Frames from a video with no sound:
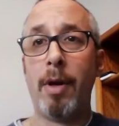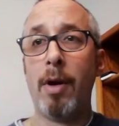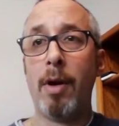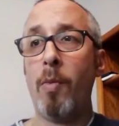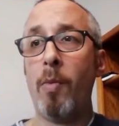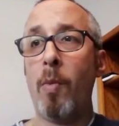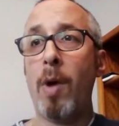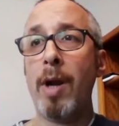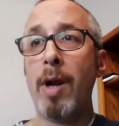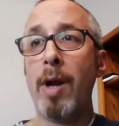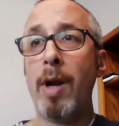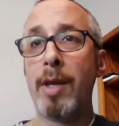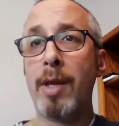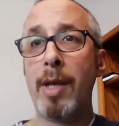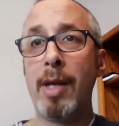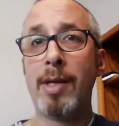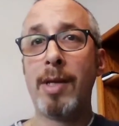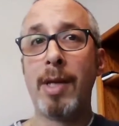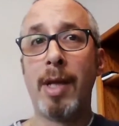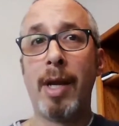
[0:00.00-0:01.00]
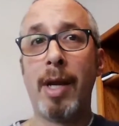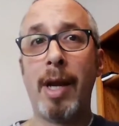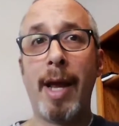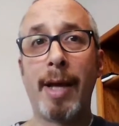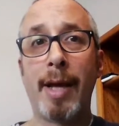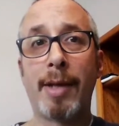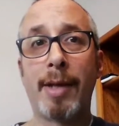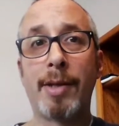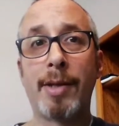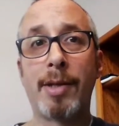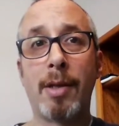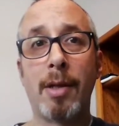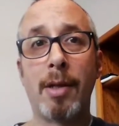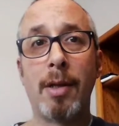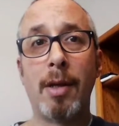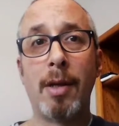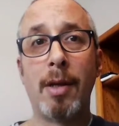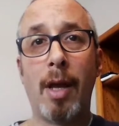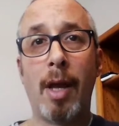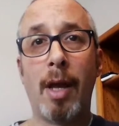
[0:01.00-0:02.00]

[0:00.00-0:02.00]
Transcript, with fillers: you know one thing to the next,